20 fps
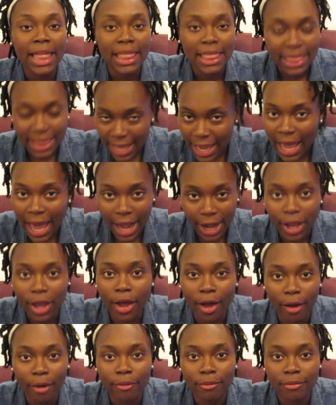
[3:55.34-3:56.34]
they gotta
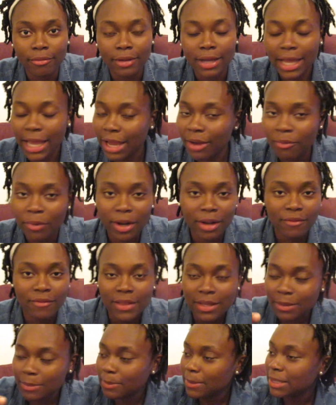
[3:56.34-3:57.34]
go. Get rid of
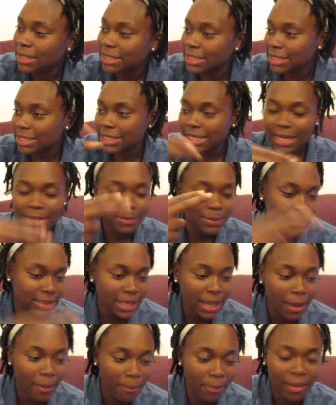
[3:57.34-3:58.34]
them. Snip,
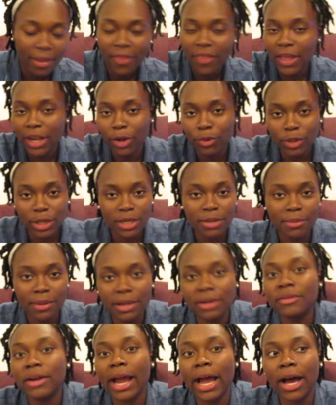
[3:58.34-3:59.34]
snip. They don't need to
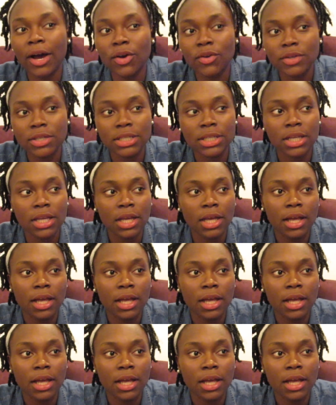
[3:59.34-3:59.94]
be around.